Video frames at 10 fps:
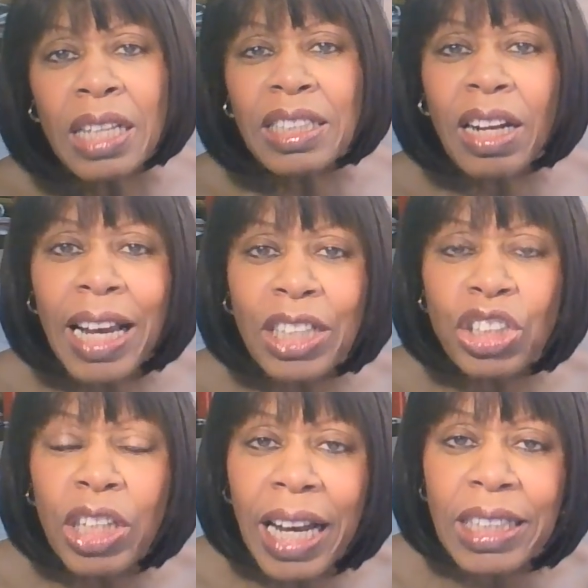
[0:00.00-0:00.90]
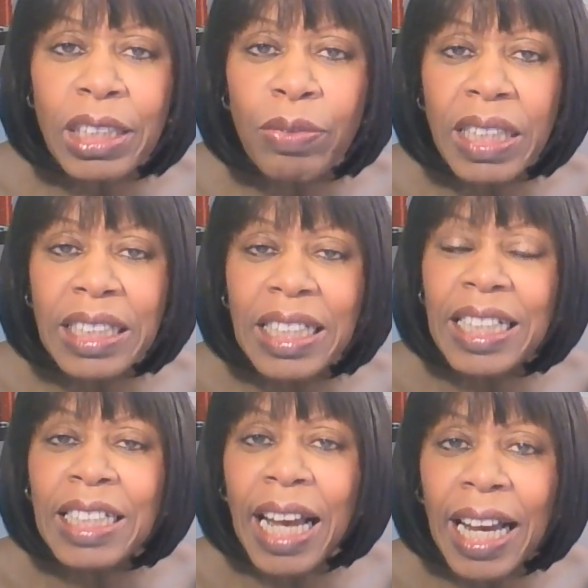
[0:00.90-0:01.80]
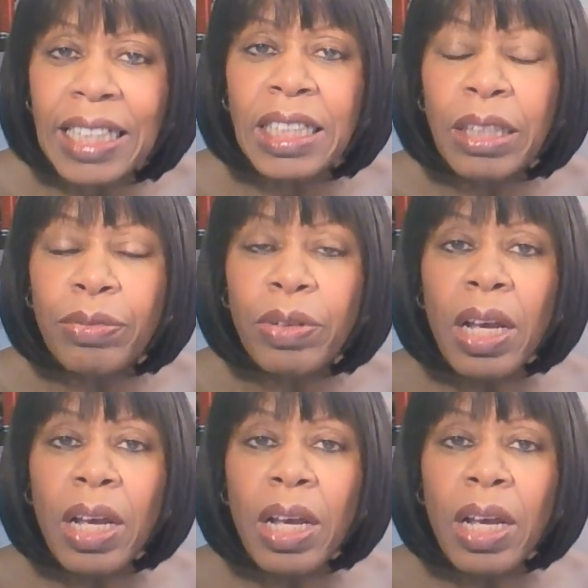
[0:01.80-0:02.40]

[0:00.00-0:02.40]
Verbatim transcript: Did I actually activate it? Is it active?